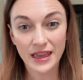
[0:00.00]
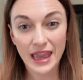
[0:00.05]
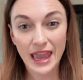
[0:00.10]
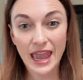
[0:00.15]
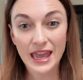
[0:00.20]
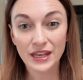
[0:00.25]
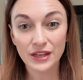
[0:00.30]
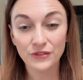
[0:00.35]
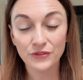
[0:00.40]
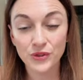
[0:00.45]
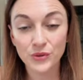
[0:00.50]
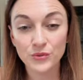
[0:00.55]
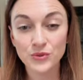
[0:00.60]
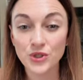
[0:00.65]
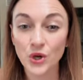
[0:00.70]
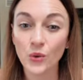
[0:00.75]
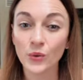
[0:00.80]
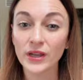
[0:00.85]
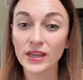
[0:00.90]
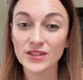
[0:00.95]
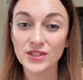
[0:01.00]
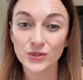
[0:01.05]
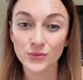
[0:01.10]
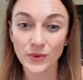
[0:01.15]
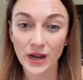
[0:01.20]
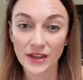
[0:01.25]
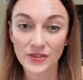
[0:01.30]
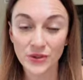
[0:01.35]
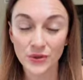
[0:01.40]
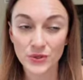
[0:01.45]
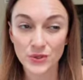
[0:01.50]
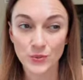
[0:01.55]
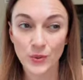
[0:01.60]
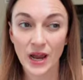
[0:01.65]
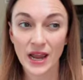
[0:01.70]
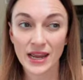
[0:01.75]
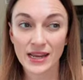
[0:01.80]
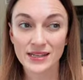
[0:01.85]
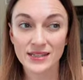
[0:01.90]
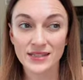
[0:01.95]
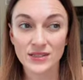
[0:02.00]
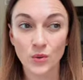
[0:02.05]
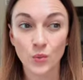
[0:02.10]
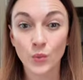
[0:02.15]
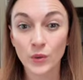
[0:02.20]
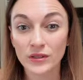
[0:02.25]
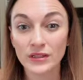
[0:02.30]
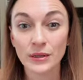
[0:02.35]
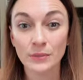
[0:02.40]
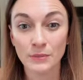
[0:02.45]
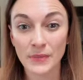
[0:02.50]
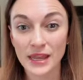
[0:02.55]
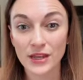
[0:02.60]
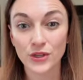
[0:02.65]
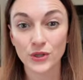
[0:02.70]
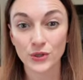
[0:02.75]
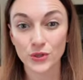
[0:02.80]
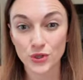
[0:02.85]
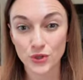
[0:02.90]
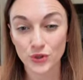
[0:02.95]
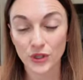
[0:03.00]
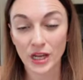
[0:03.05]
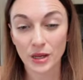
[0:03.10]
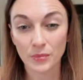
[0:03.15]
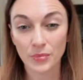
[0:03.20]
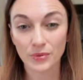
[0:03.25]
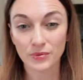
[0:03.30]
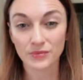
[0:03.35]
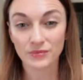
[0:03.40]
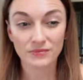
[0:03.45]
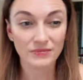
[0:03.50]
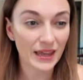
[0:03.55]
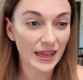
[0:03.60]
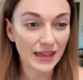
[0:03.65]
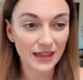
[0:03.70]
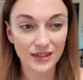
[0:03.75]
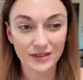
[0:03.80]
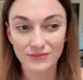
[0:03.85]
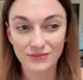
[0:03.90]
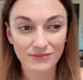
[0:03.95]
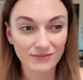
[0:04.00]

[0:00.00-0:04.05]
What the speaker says: And if you don't get to ride those rides, will it make your trip like